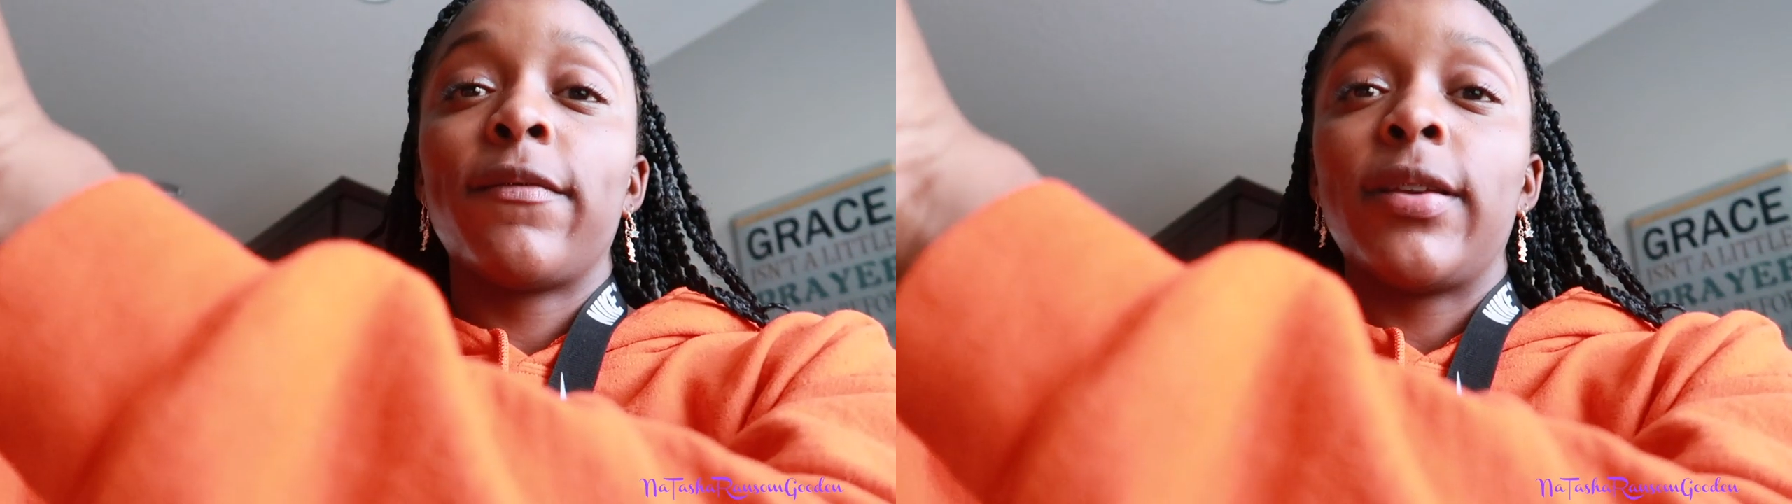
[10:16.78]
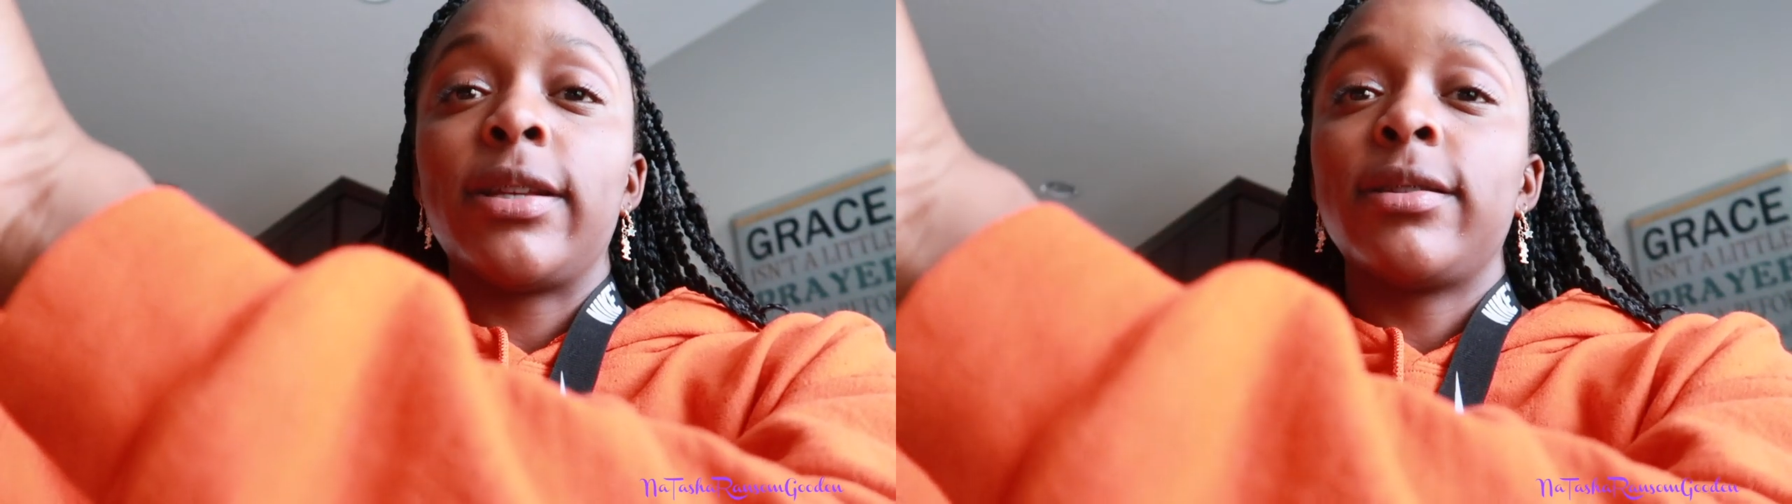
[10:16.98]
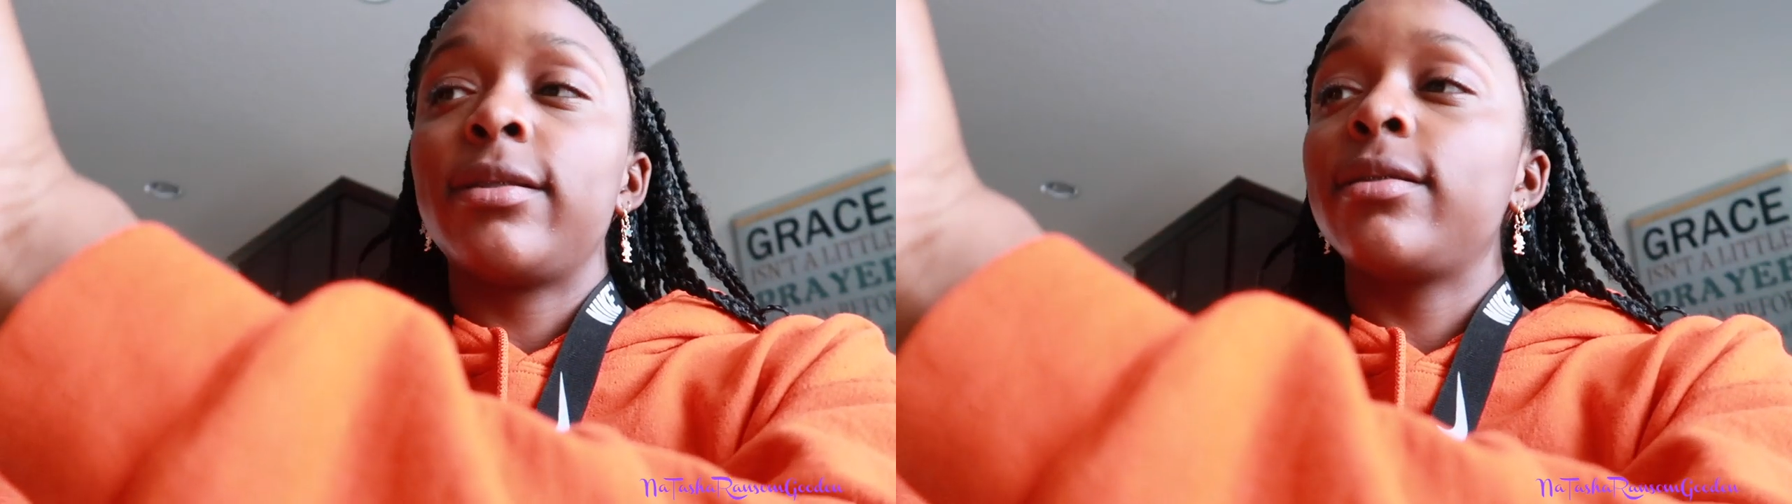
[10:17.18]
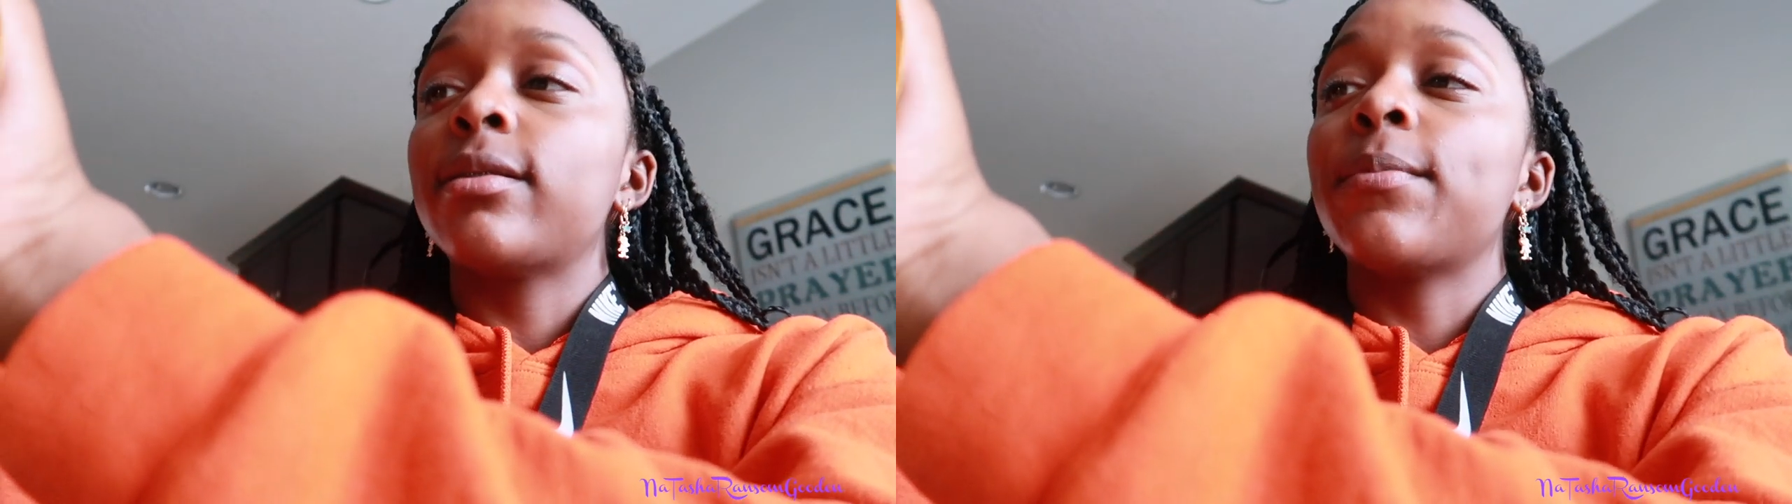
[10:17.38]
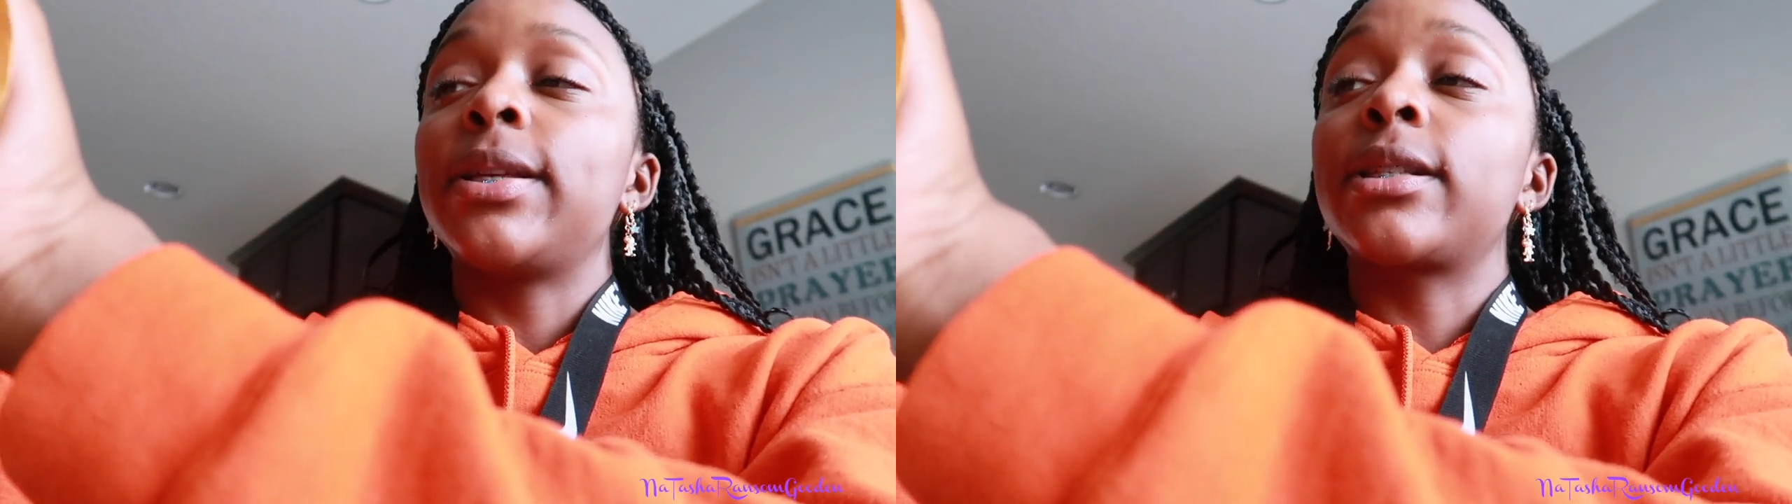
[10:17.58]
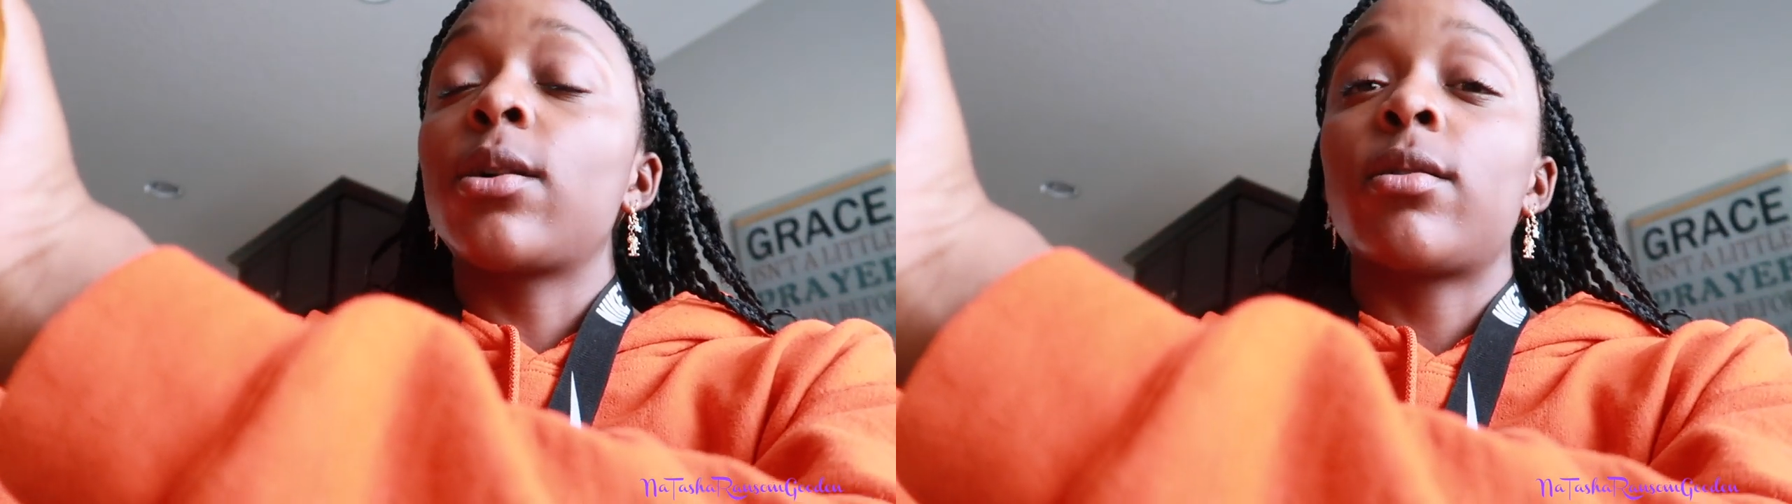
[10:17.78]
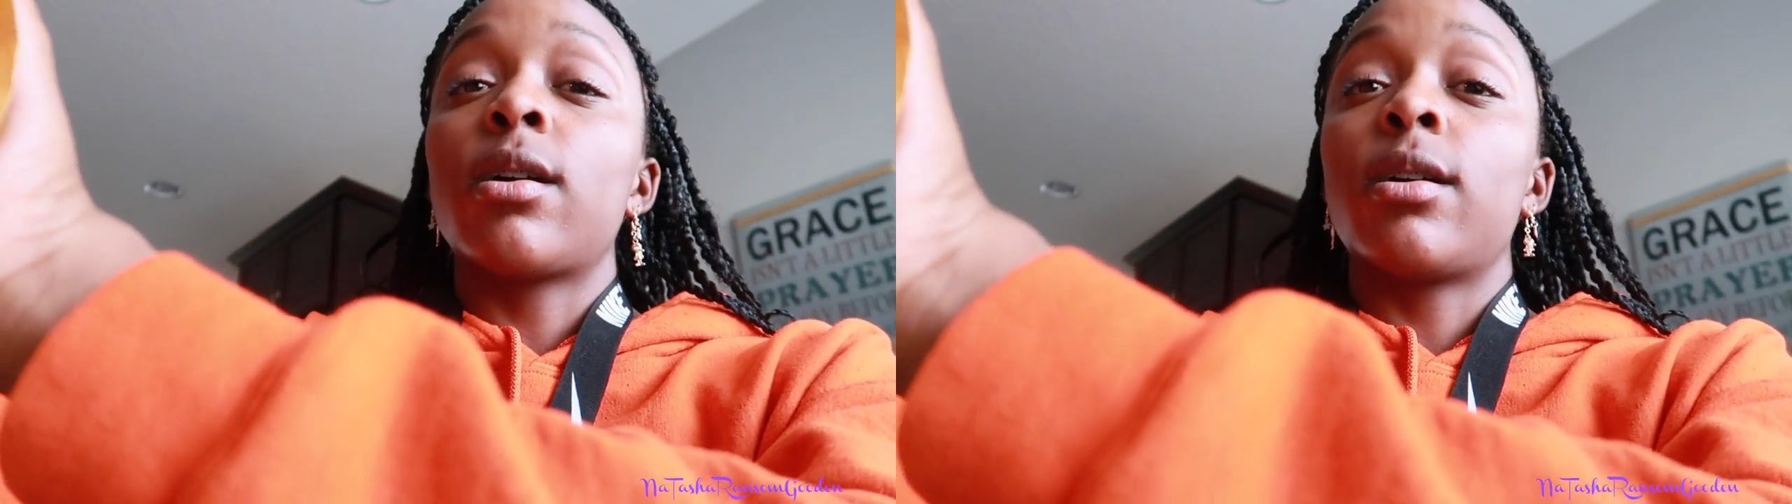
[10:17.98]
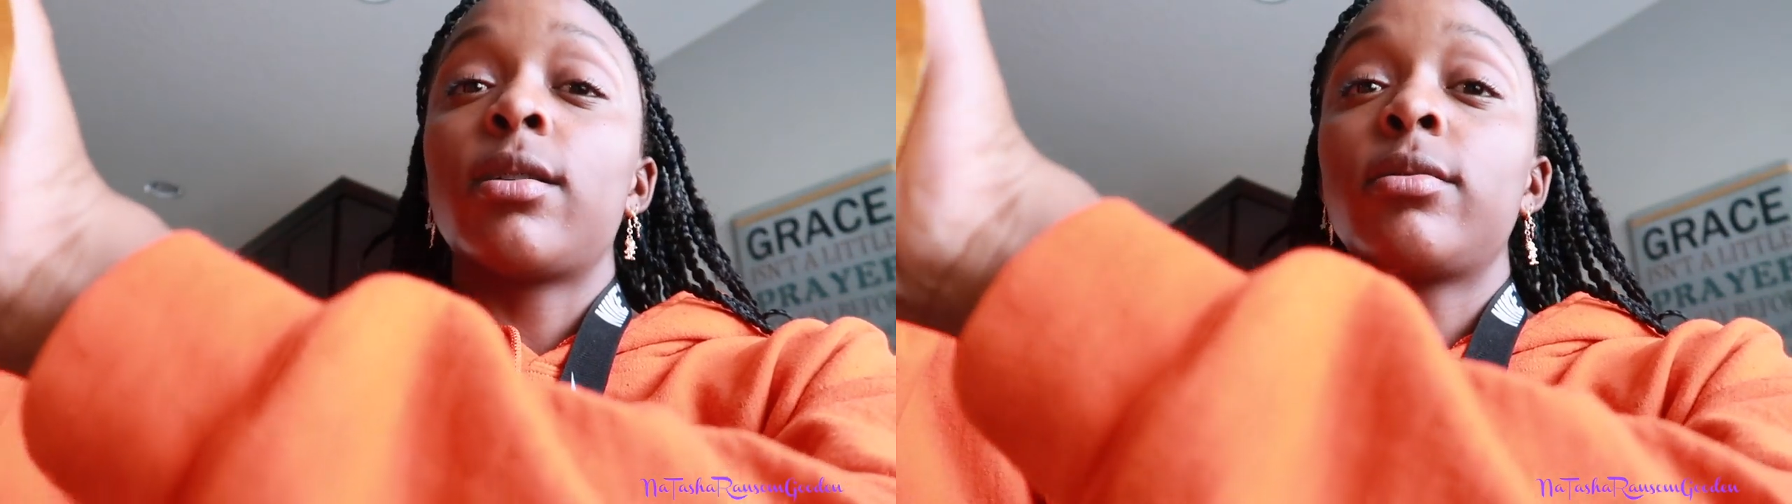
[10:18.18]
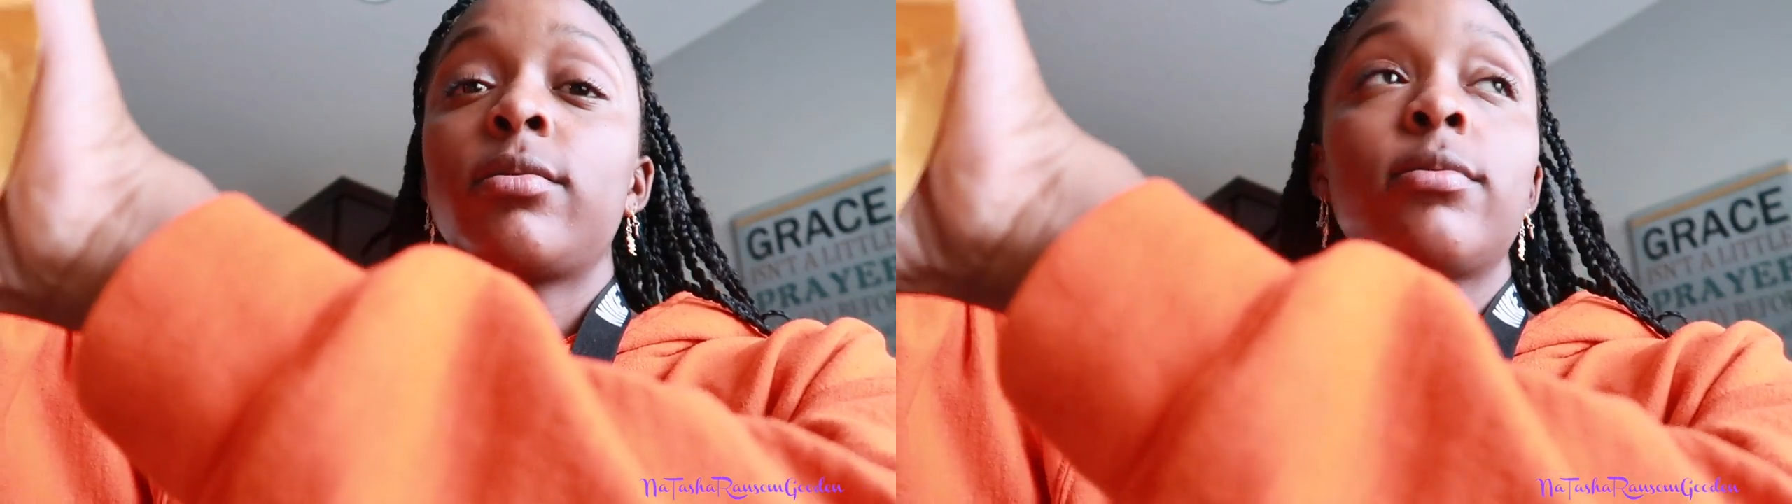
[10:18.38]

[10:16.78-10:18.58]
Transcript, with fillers: my face. Something's going on